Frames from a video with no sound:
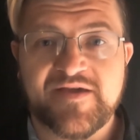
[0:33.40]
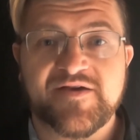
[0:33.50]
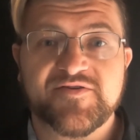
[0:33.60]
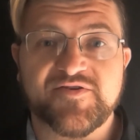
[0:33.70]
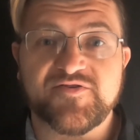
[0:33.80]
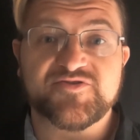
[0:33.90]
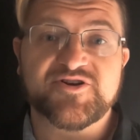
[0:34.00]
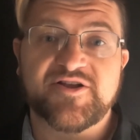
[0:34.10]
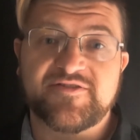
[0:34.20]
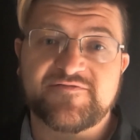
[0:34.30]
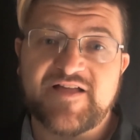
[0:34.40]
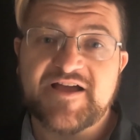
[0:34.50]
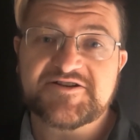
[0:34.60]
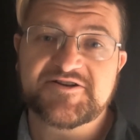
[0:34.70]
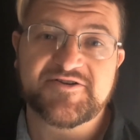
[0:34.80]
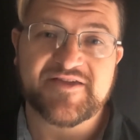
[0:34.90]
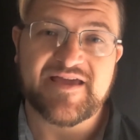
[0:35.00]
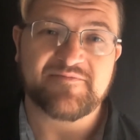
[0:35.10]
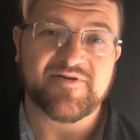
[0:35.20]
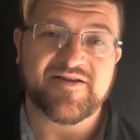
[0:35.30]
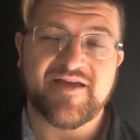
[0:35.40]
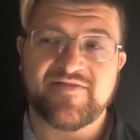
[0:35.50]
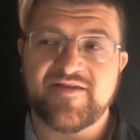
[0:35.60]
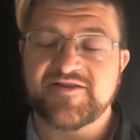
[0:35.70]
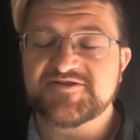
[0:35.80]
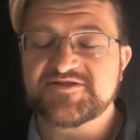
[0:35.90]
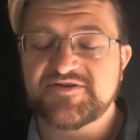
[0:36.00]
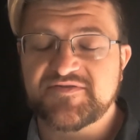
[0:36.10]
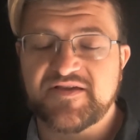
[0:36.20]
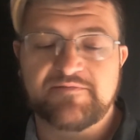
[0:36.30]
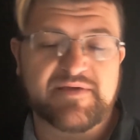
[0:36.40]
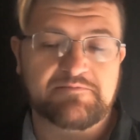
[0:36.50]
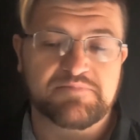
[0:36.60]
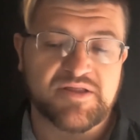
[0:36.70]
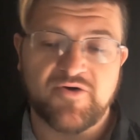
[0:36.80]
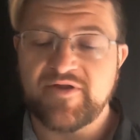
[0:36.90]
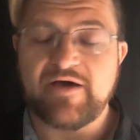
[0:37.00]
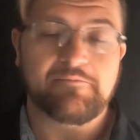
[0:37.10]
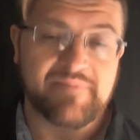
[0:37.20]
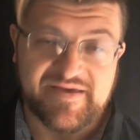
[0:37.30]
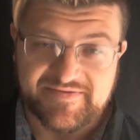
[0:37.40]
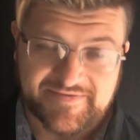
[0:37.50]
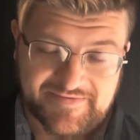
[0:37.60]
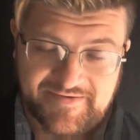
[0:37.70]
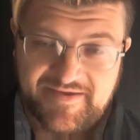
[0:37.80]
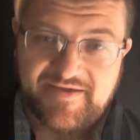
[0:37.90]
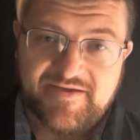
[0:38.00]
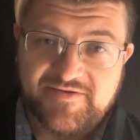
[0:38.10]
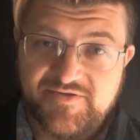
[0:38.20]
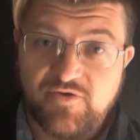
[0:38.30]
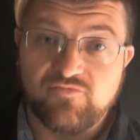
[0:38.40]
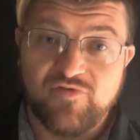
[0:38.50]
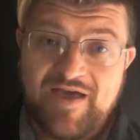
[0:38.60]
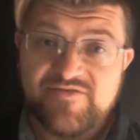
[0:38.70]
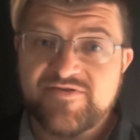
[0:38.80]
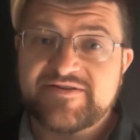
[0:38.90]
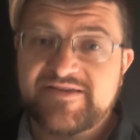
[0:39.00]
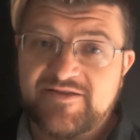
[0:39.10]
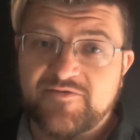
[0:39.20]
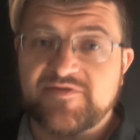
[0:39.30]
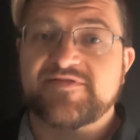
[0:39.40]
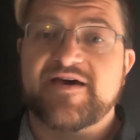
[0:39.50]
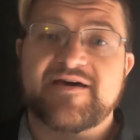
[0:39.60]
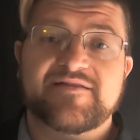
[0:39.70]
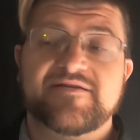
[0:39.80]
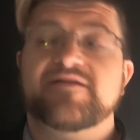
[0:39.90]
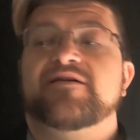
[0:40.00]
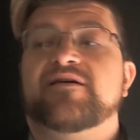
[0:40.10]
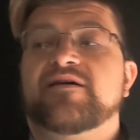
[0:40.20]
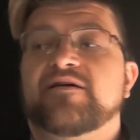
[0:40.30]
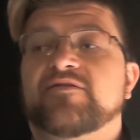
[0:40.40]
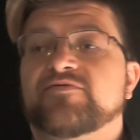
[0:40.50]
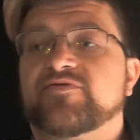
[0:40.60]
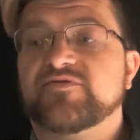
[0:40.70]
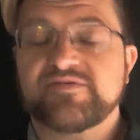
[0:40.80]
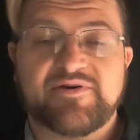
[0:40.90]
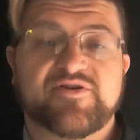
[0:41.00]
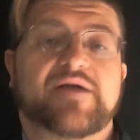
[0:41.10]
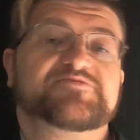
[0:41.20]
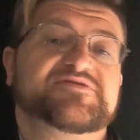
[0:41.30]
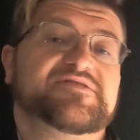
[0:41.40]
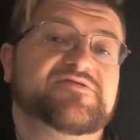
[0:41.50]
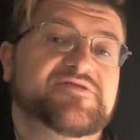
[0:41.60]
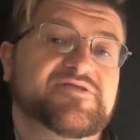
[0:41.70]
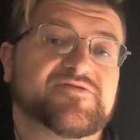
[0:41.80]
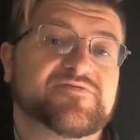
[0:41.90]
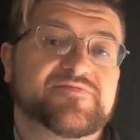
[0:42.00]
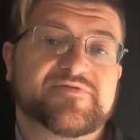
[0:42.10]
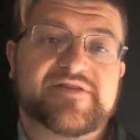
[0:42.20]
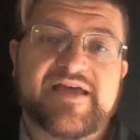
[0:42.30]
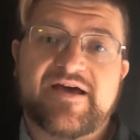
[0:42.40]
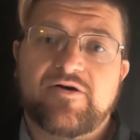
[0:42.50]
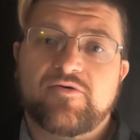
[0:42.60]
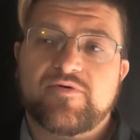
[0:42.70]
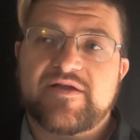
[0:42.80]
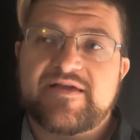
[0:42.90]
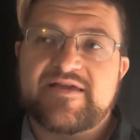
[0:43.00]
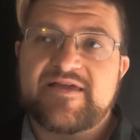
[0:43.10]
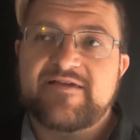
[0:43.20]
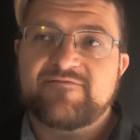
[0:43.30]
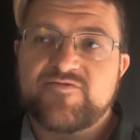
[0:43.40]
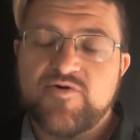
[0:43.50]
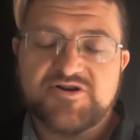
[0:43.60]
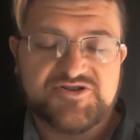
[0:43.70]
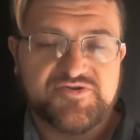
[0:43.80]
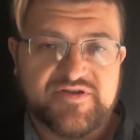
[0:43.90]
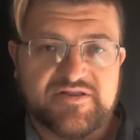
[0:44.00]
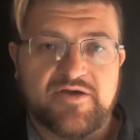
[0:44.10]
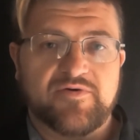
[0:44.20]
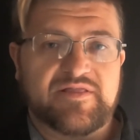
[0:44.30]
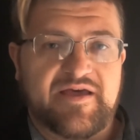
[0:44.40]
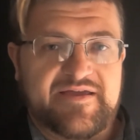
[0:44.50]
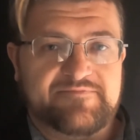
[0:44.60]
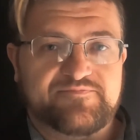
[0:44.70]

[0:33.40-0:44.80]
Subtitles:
So you turn on the flash on your camera and then it just looks like a big blown out mess. So rather than dealing with that, there's some other options that you can do. Now, if you are shooting in lower light,